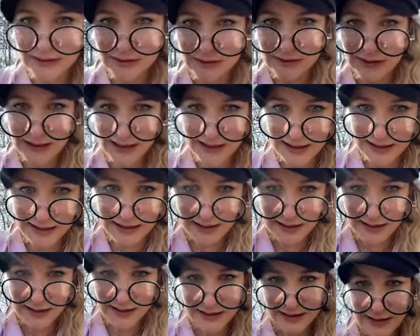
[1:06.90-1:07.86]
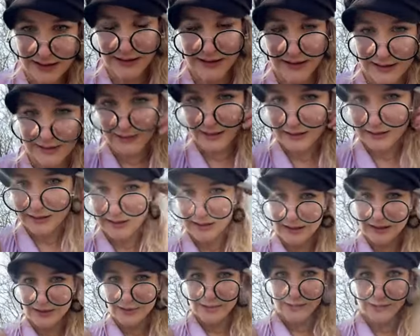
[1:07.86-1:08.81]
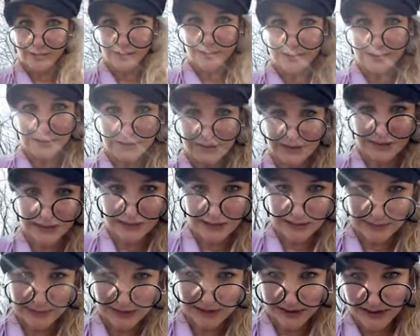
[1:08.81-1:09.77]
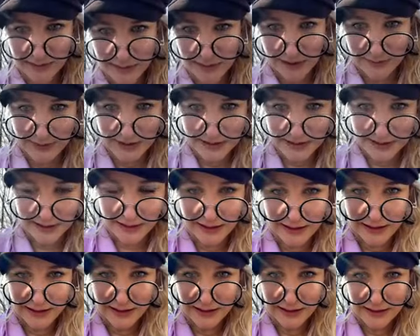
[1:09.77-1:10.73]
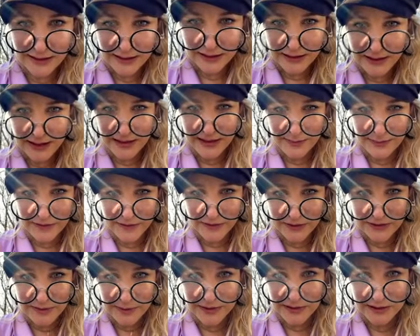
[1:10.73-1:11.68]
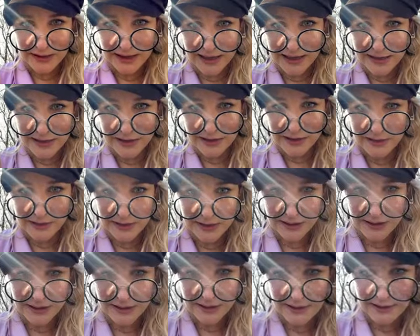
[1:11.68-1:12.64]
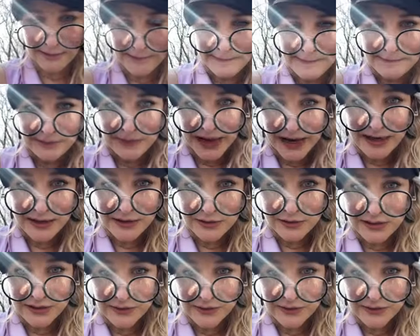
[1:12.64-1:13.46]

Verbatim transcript: do like, oh cool, I'm just experimenting. I think my phone's about to die too. I can do